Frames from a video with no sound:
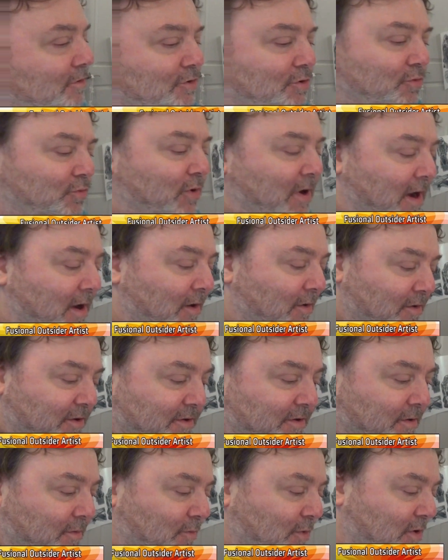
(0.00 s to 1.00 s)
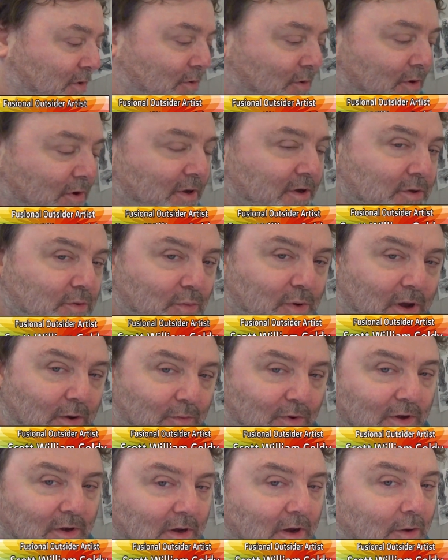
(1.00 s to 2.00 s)
rounds, one going this way,
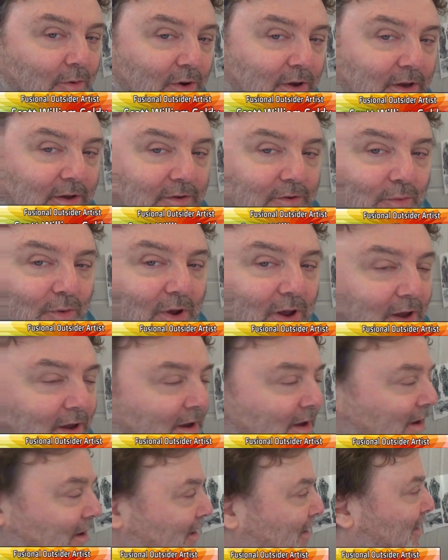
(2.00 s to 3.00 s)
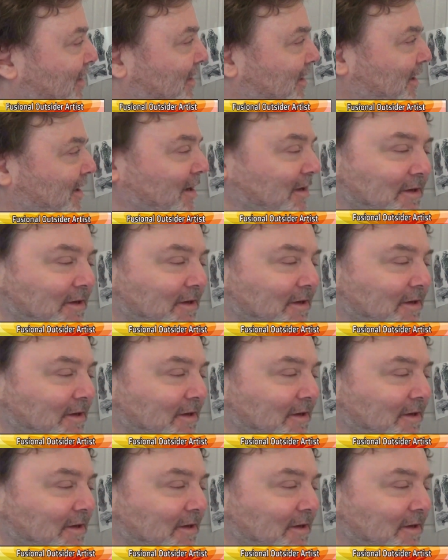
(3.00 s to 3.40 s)
one going this way. You got